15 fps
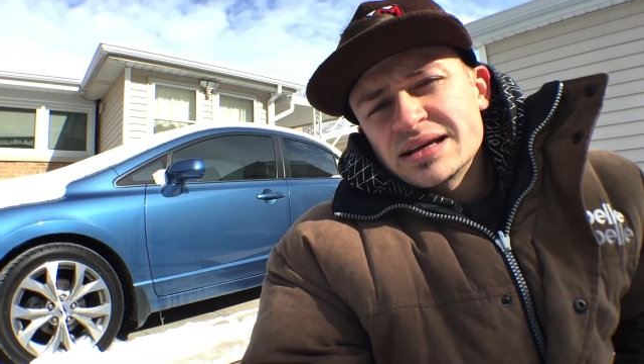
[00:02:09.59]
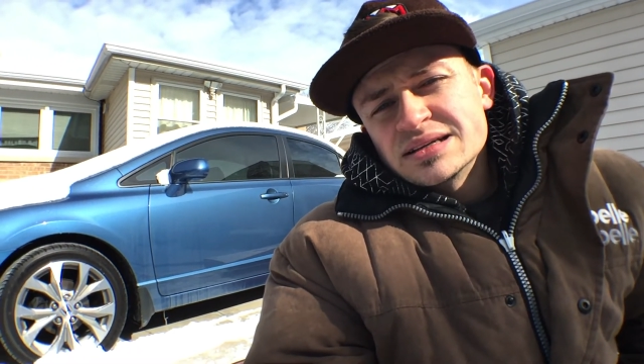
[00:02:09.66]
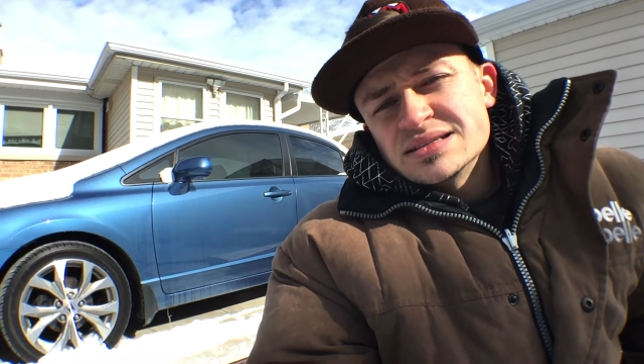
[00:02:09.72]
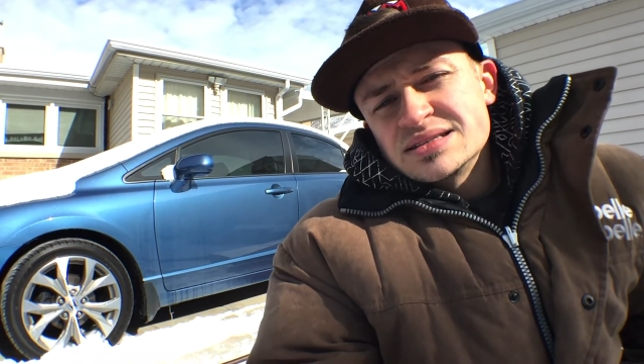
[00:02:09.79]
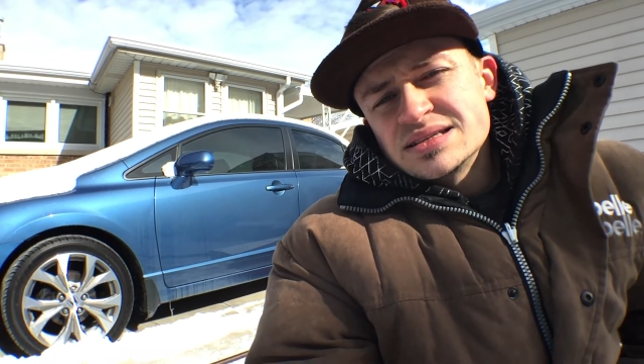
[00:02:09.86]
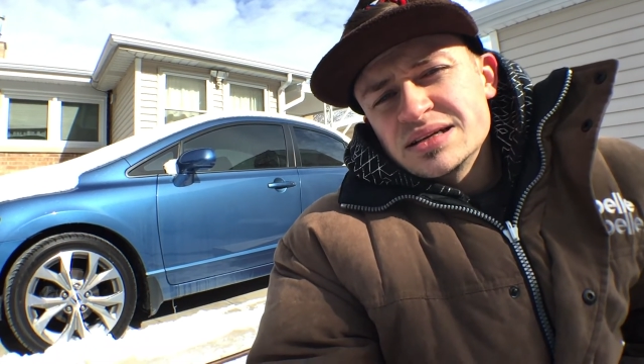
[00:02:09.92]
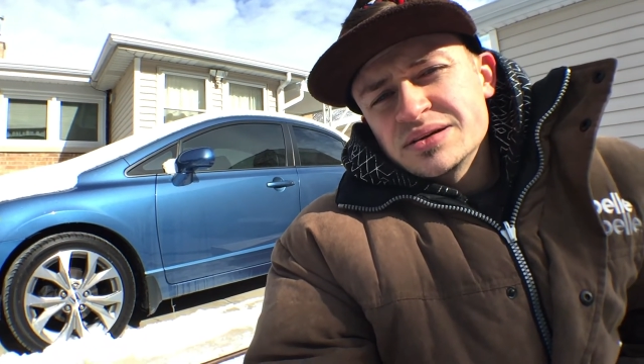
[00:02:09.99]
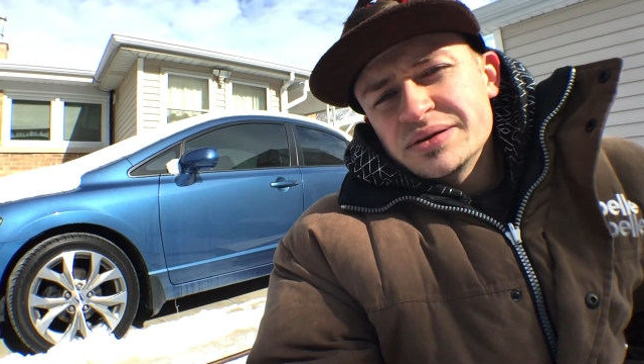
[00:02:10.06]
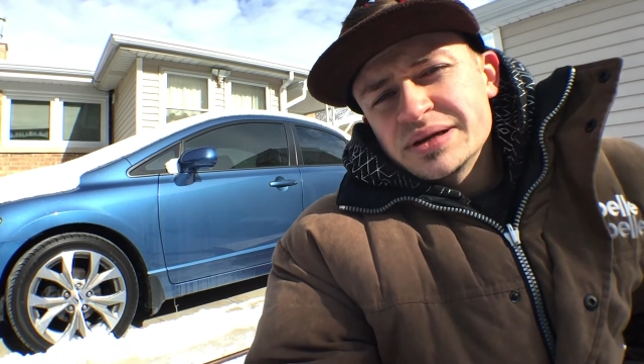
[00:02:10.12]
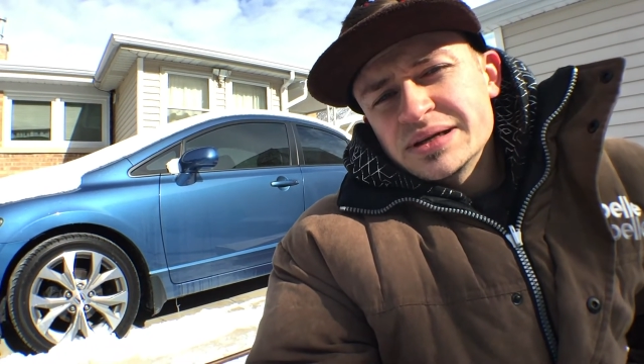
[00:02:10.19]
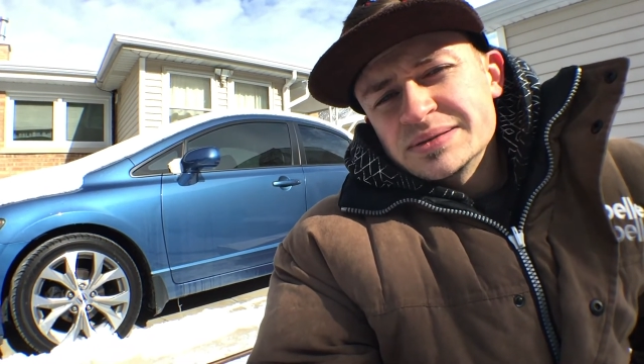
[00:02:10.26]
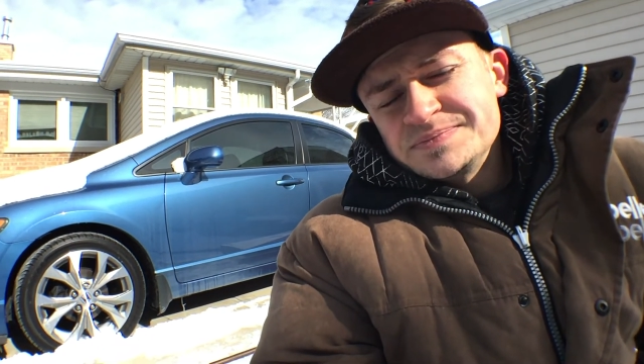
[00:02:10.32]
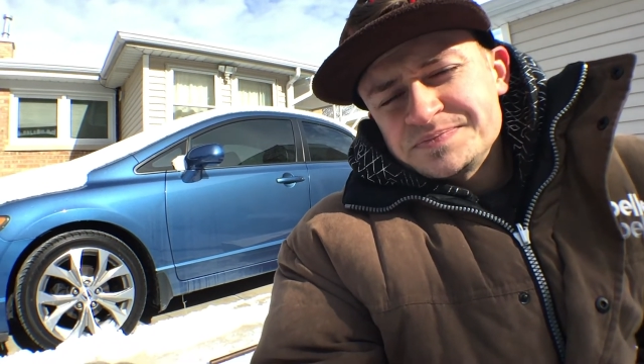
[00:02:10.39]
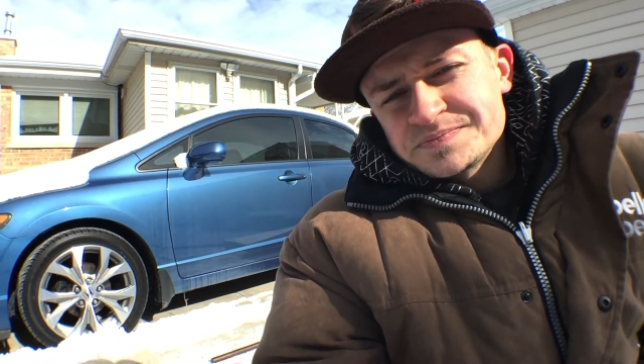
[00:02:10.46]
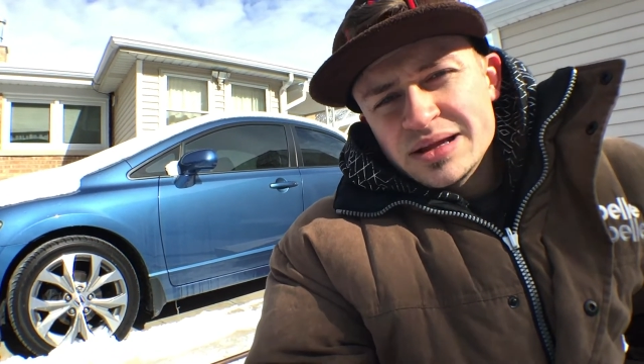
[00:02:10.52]

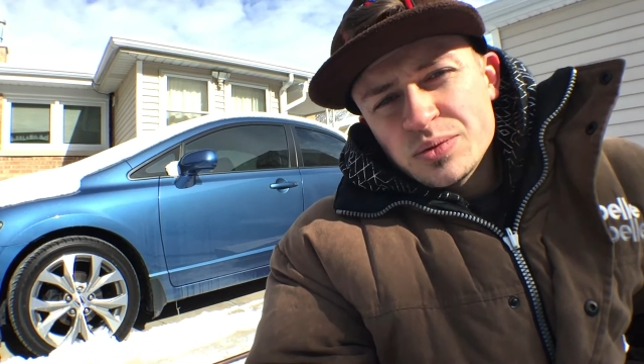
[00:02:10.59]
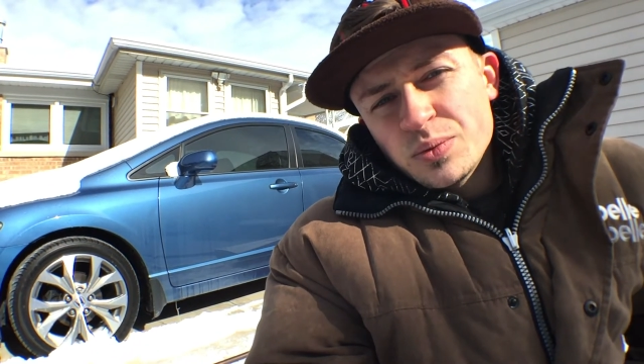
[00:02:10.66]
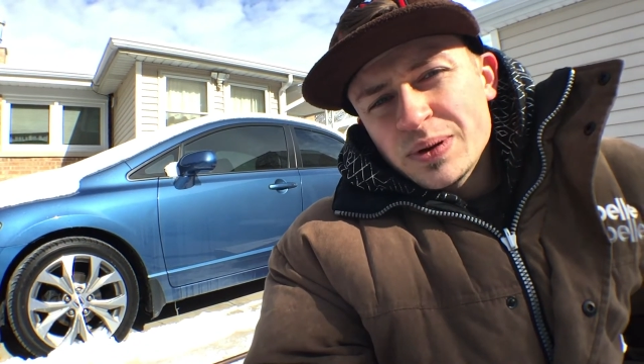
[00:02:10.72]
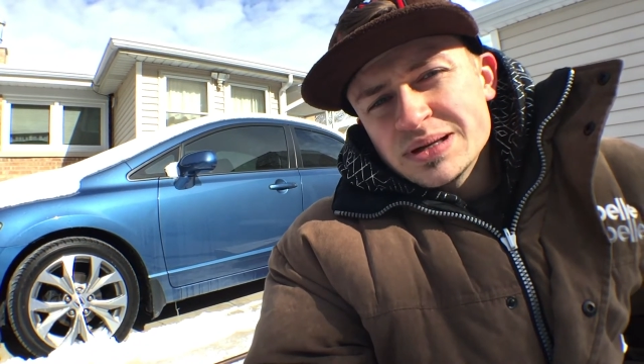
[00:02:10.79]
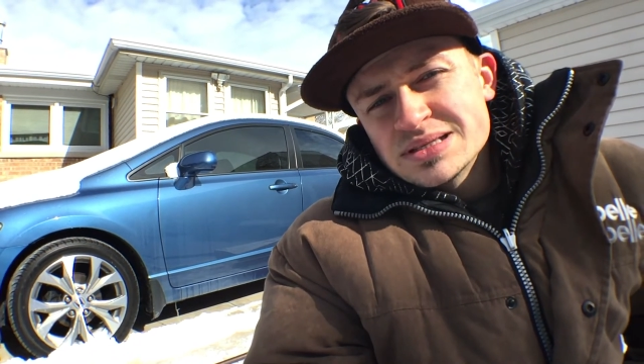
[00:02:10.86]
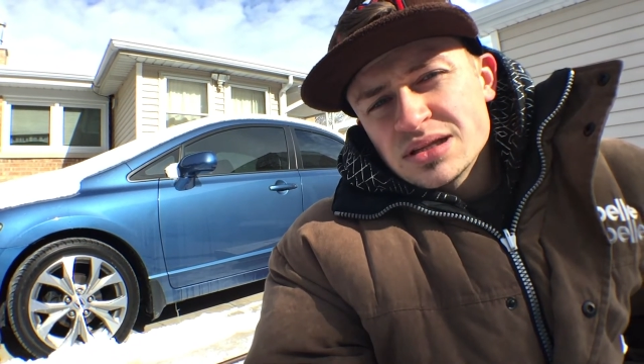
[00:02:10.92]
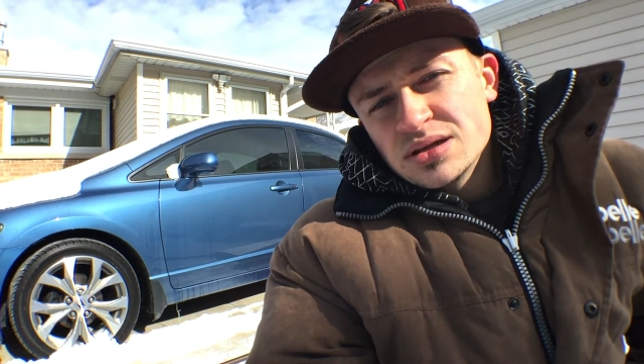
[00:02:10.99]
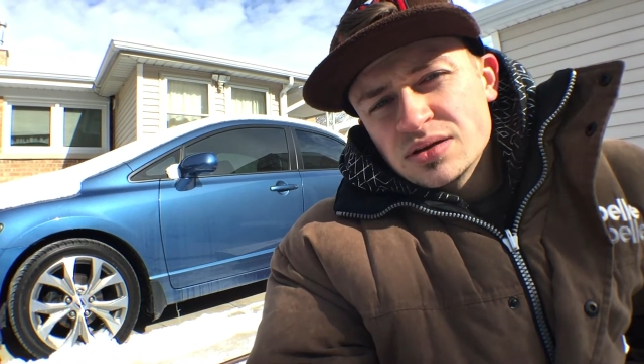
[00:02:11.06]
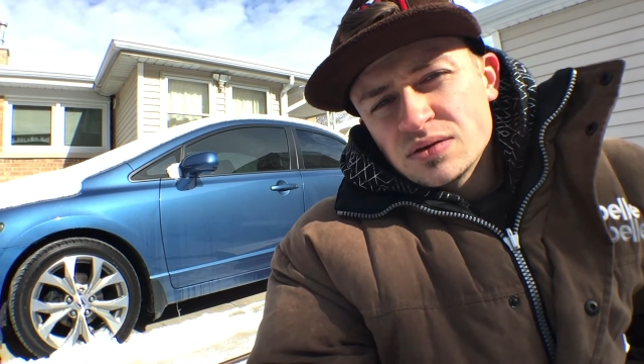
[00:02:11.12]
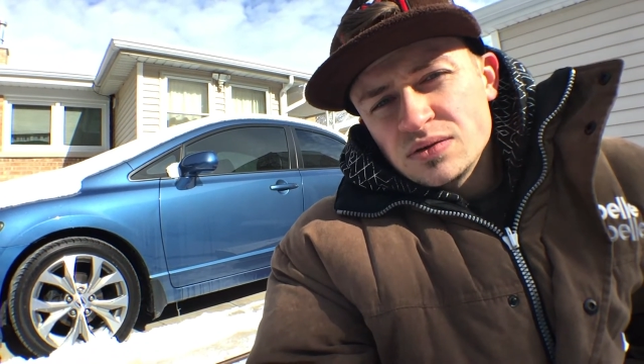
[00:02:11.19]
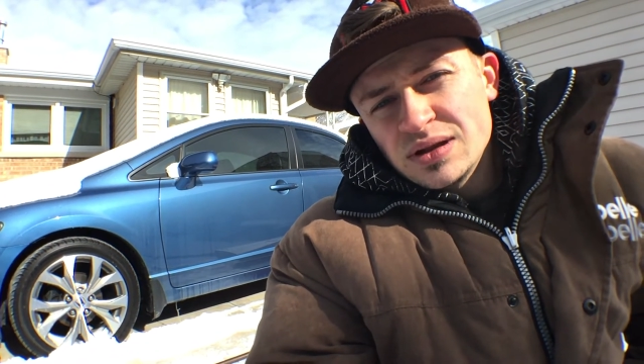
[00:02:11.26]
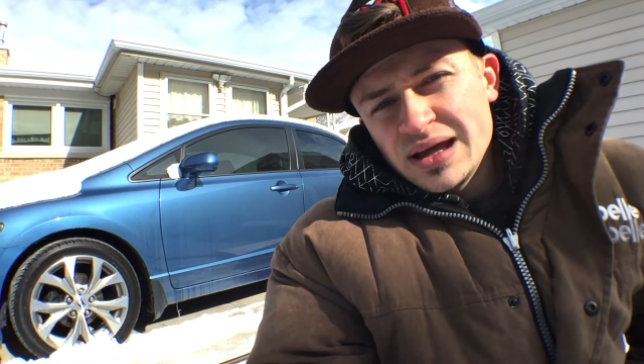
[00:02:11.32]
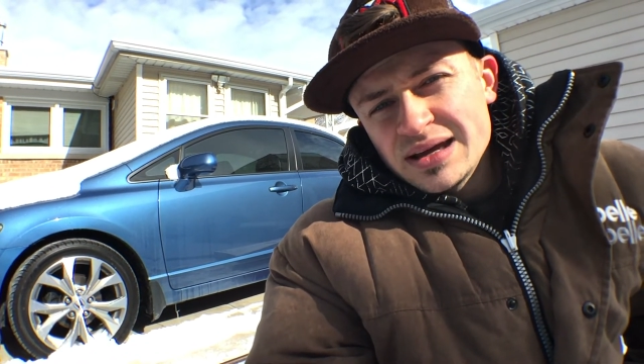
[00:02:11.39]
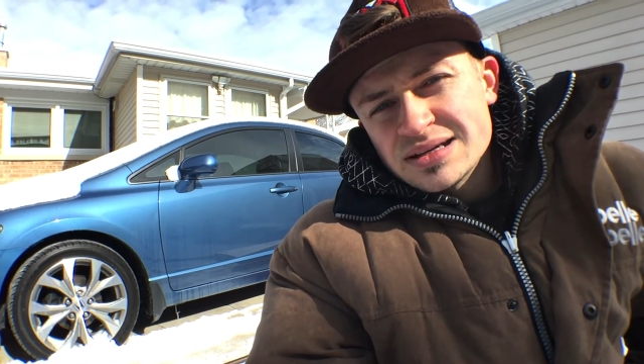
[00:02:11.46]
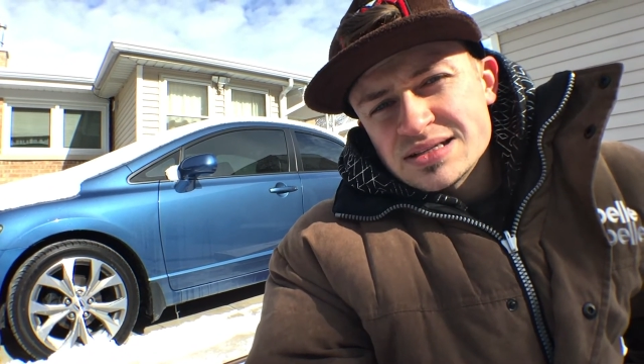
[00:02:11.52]
considering it weighs a little
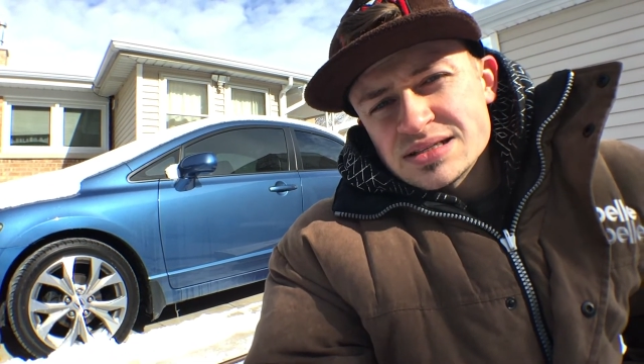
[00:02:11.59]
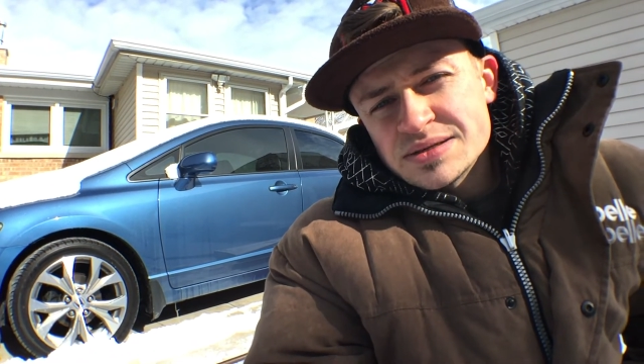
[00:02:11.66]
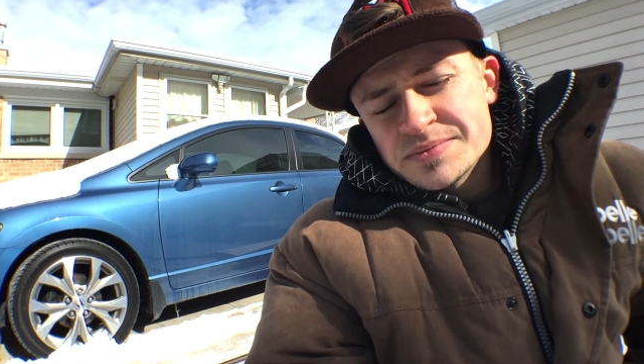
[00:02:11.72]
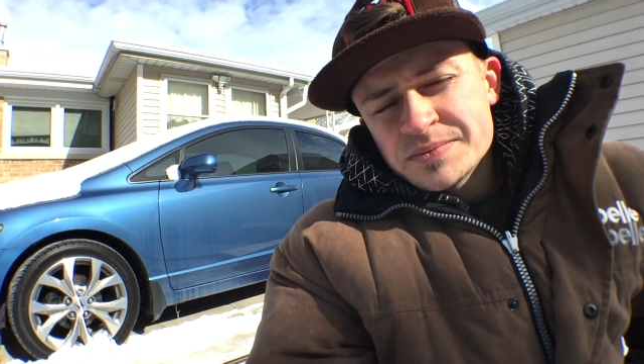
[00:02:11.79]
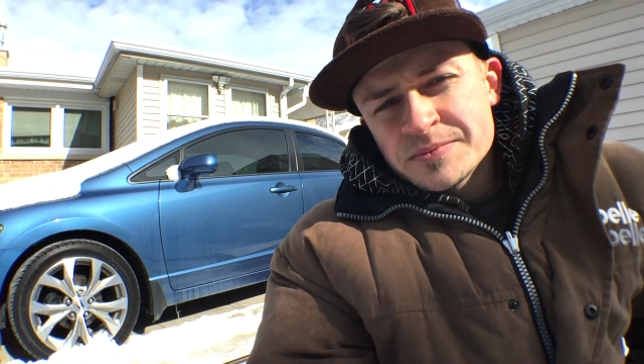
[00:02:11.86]
less.